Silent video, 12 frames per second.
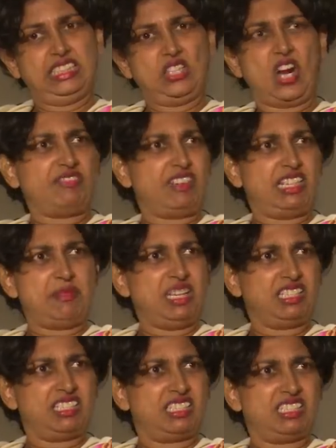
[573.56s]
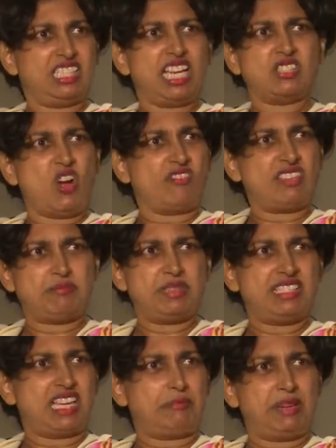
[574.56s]
Not very much. She has hmm. always
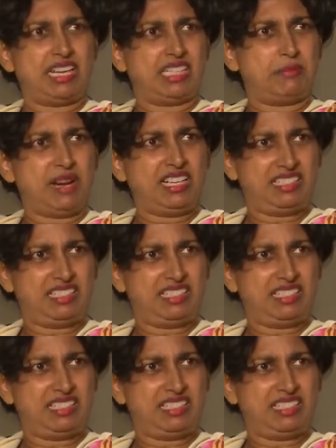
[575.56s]
been that pain in the